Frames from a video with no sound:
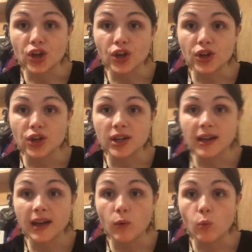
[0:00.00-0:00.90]
good
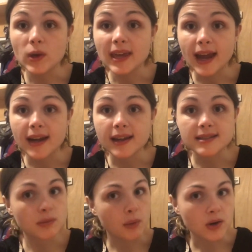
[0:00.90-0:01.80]
weekend
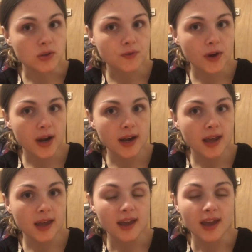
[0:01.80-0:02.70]
because tomorrow's
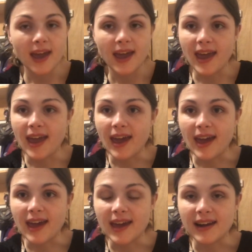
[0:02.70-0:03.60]
Friday.
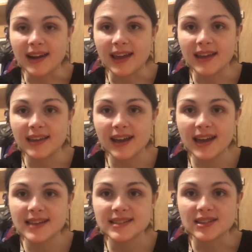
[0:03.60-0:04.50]
And yeah
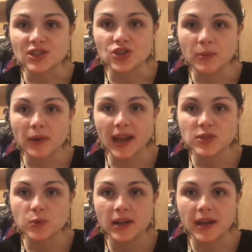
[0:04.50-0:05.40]
guys, I'll see you in my
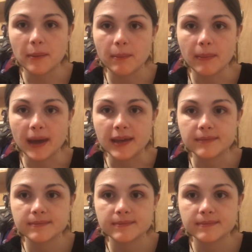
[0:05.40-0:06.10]
next one. Bye.